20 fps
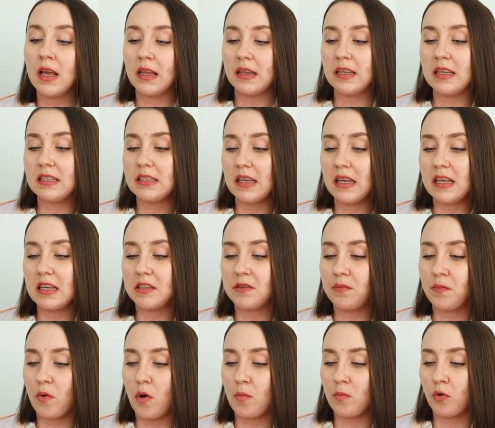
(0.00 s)
This is
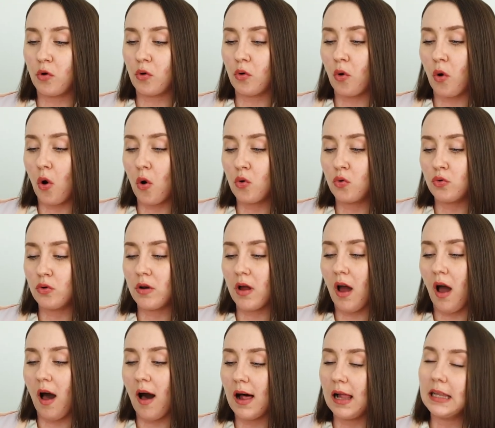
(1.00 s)
from Grown
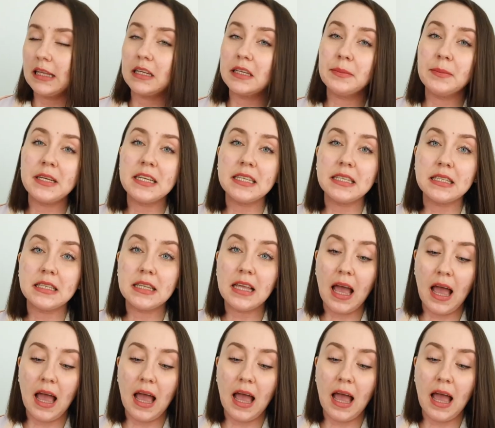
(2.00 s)
Alchemist,